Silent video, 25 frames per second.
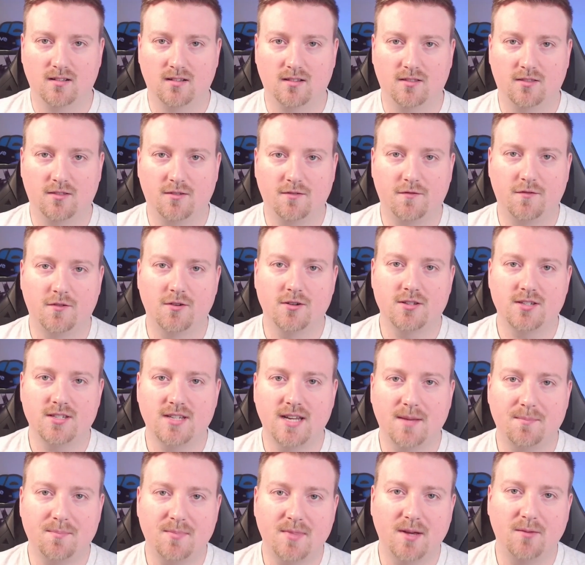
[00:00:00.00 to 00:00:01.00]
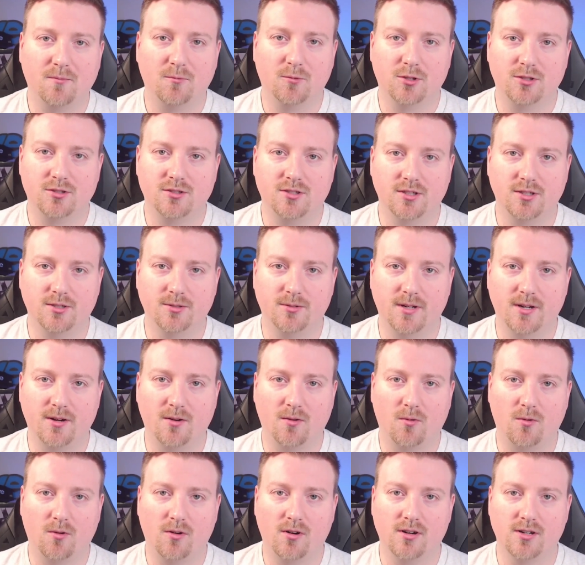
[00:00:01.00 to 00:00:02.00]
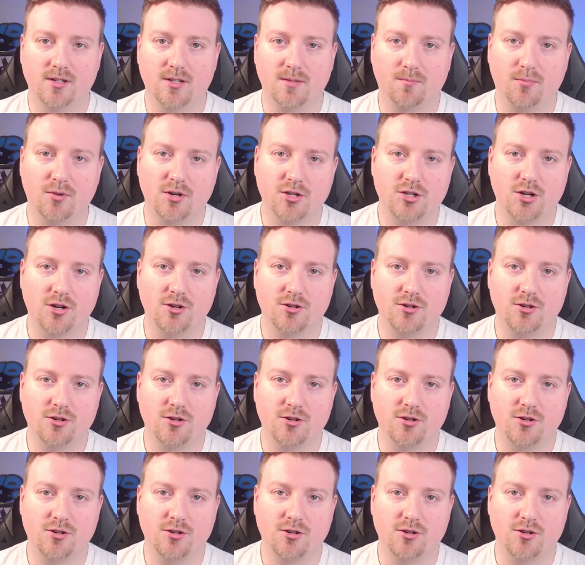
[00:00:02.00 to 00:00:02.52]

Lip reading: The first step that we'll do in order to bridge